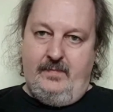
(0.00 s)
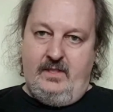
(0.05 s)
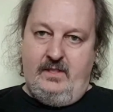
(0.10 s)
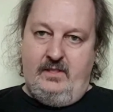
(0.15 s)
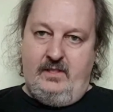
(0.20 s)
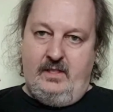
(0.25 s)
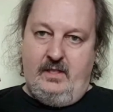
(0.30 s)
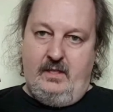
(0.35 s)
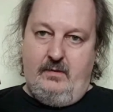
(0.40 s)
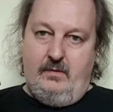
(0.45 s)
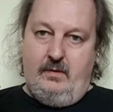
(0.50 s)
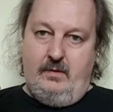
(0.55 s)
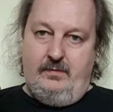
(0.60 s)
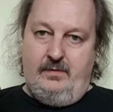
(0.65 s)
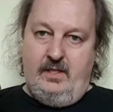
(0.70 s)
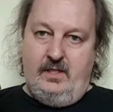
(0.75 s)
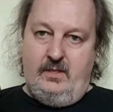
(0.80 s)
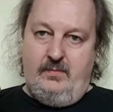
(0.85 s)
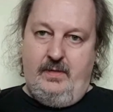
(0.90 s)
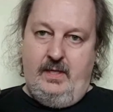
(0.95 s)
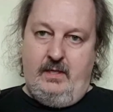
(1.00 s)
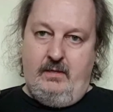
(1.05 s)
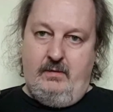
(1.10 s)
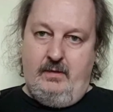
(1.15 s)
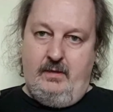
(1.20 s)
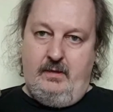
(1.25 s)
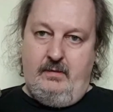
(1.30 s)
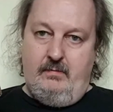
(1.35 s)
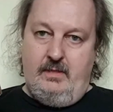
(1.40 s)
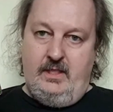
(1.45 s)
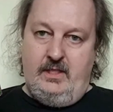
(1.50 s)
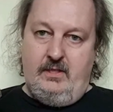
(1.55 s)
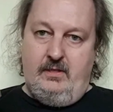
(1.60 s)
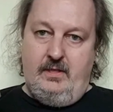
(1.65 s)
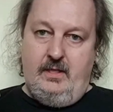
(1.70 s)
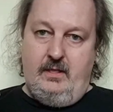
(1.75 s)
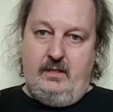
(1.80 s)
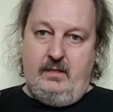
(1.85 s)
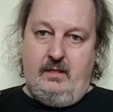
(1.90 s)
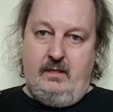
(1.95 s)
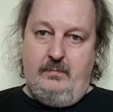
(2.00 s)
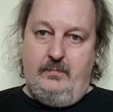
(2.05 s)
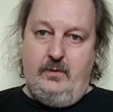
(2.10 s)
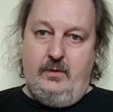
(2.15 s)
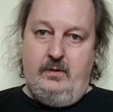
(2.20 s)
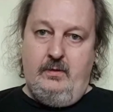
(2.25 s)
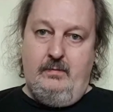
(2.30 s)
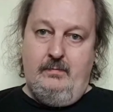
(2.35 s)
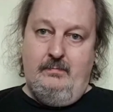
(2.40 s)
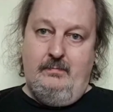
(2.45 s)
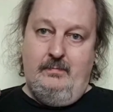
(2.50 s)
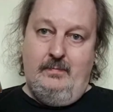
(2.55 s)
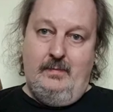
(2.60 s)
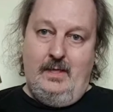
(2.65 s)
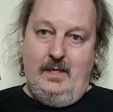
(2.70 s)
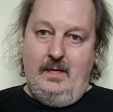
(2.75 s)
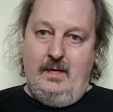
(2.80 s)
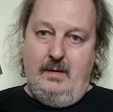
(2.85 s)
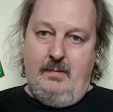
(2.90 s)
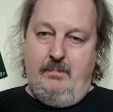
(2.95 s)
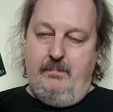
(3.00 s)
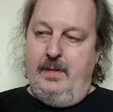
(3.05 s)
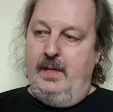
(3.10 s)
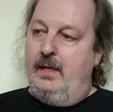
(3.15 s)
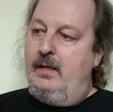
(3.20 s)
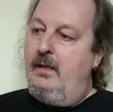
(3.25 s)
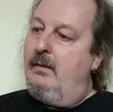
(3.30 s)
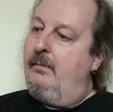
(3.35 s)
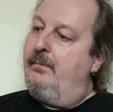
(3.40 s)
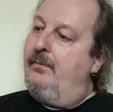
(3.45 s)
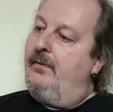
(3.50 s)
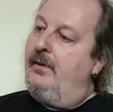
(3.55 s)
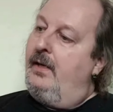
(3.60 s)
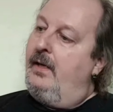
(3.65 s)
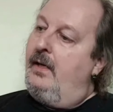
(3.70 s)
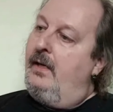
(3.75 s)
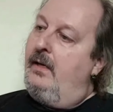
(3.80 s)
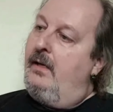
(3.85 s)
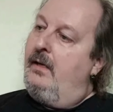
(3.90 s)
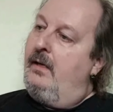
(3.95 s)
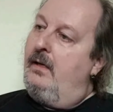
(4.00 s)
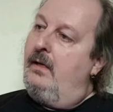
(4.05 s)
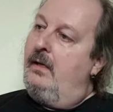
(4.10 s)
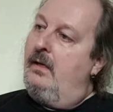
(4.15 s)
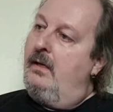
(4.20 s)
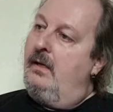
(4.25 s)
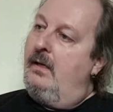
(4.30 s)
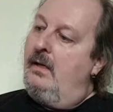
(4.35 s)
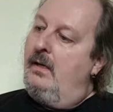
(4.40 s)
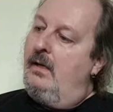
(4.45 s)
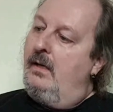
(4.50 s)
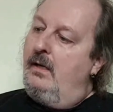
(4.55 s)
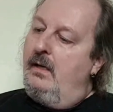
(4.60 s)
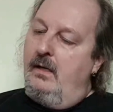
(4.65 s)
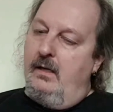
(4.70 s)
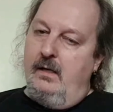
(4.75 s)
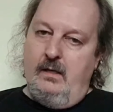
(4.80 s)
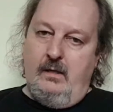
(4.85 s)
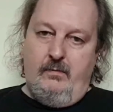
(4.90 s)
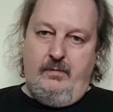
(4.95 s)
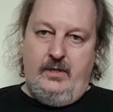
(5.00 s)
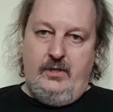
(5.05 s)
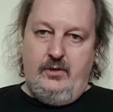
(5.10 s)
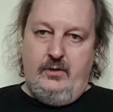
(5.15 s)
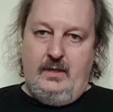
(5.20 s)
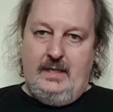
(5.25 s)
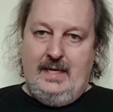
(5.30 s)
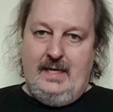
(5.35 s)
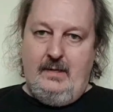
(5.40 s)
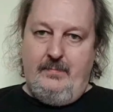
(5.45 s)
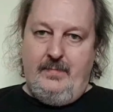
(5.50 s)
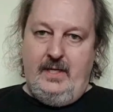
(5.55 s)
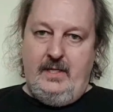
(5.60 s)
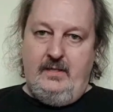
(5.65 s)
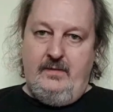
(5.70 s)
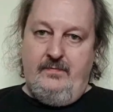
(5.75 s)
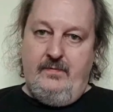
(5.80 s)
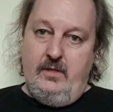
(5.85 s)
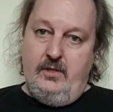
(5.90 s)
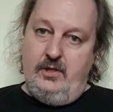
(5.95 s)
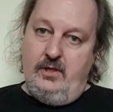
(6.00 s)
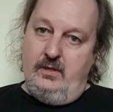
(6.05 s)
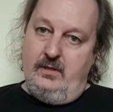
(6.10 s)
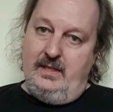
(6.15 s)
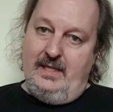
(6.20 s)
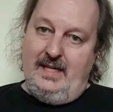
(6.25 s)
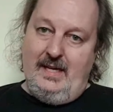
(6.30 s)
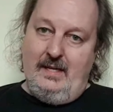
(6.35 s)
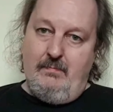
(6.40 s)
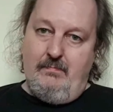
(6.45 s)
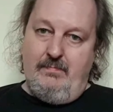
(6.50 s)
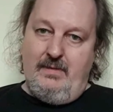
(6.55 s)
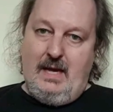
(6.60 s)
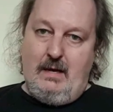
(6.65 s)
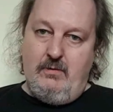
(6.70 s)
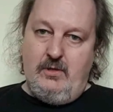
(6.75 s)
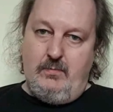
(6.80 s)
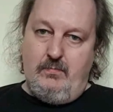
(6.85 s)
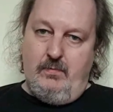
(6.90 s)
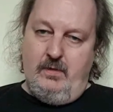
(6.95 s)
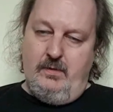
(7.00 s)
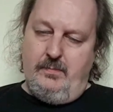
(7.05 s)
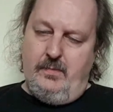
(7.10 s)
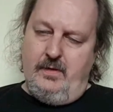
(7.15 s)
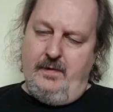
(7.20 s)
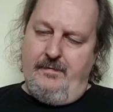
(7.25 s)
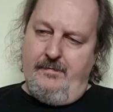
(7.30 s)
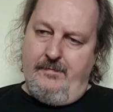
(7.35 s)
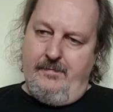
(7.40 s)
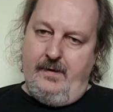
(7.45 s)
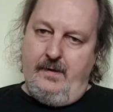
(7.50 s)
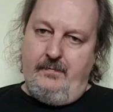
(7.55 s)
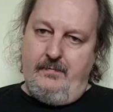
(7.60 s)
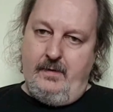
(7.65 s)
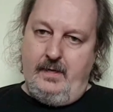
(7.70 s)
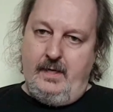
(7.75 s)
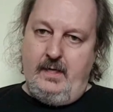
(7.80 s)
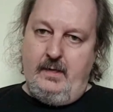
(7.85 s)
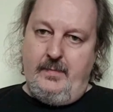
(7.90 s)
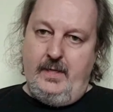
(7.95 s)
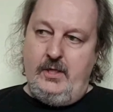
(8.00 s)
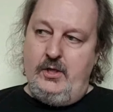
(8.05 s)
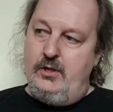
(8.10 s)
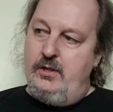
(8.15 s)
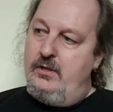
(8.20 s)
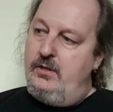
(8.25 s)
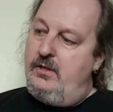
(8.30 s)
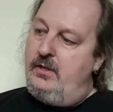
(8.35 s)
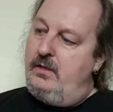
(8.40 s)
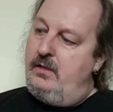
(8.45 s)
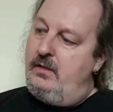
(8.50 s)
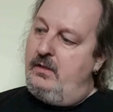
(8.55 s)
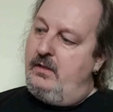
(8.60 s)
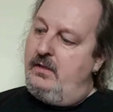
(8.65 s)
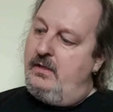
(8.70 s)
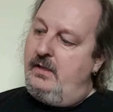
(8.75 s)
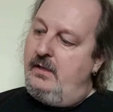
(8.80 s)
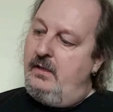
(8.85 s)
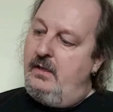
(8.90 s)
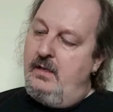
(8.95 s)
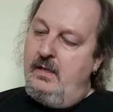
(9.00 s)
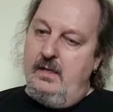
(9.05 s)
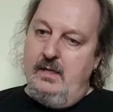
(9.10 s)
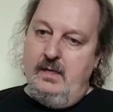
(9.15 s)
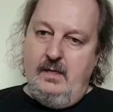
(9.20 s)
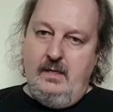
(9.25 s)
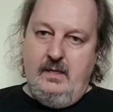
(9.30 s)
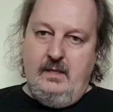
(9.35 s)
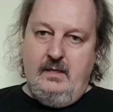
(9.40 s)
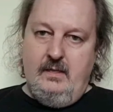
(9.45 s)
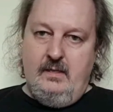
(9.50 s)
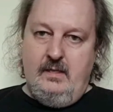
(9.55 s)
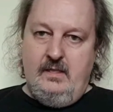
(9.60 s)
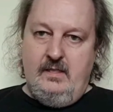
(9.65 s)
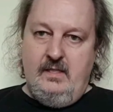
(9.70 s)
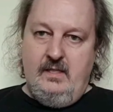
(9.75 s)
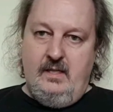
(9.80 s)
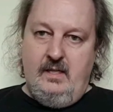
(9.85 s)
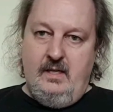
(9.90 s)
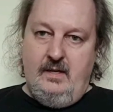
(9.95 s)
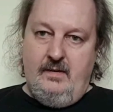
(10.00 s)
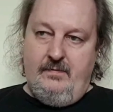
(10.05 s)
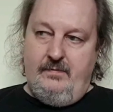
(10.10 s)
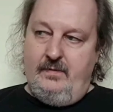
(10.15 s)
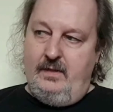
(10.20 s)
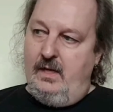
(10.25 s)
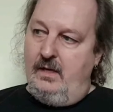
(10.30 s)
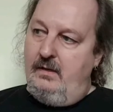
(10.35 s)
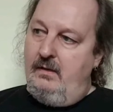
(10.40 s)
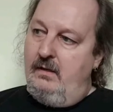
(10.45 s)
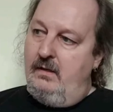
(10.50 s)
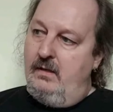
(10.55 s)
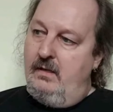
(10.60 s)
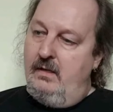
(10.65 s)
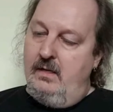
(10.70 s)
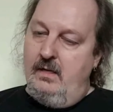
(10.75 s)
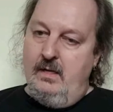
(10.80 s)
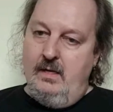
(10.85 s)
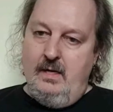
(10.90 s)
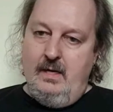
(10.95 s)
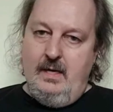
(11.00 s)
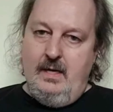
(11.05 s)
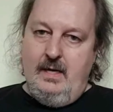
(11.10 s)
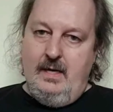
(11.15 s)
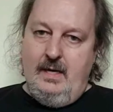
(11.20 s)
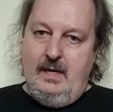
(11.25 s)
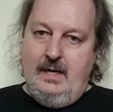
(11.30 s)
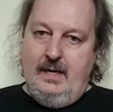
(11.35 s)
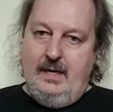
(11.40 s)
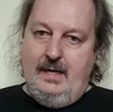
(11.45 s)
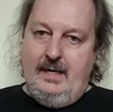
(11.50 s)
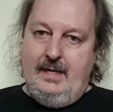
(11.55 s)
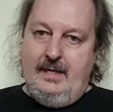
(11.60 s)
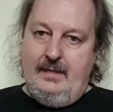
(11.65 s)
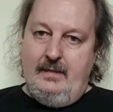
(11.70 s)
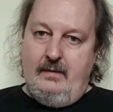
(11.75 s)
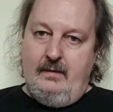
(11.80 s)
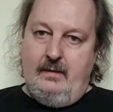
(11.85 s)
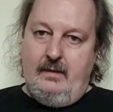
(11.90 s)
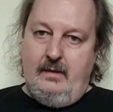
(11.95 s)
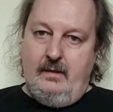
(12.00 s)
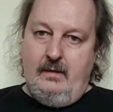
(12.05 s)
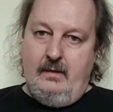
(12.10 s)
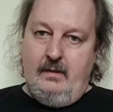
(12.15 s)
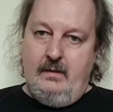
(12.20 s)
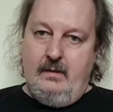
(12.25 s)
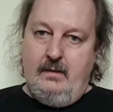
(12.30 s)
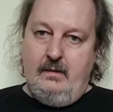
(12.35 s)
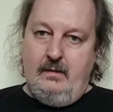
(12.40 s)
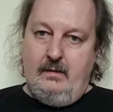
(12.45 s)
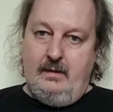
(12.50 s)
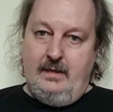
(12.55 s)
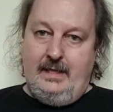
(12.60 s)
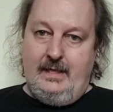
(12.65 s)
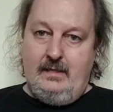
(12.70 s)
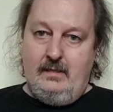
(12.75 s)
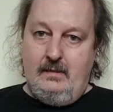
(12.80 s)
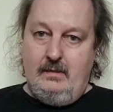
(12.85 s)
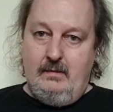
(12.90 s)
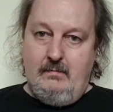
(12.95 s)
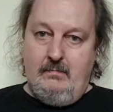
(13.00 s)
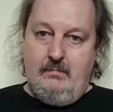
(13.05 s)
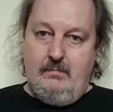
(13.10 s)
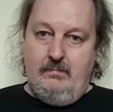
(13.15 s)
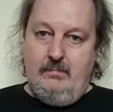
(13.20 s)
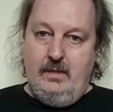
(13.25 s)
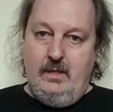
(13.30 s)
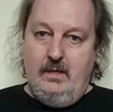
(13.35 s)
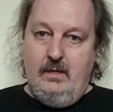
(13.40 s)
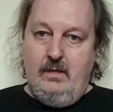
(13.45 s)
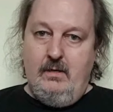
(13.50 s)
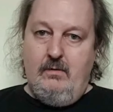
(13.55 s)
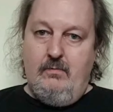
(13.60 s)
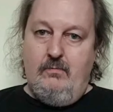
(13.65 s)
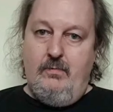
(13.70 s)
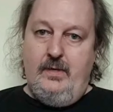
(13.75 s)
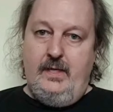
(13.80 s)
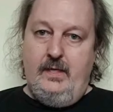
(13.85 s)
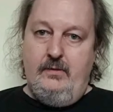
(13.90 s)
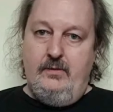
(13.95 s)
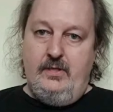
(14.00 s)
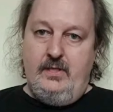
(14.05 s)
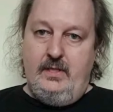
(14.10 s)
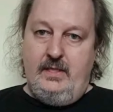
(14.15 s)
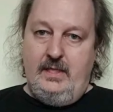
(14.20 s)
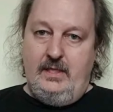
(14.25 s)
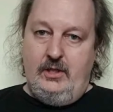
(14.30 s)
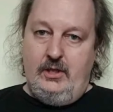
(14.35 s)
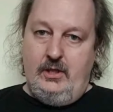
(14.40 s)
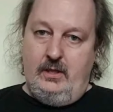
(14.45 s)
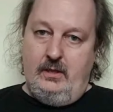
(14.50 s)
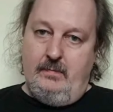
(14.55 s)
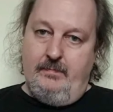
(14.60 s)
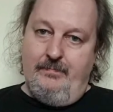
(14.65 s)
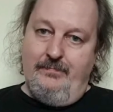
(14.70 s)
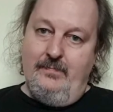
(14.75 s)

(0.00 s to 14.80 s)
So this week I decided I would pick up the original animated version. Again, that was one of my favourite animations that Disney have done, and I get to reuse the t-shirt.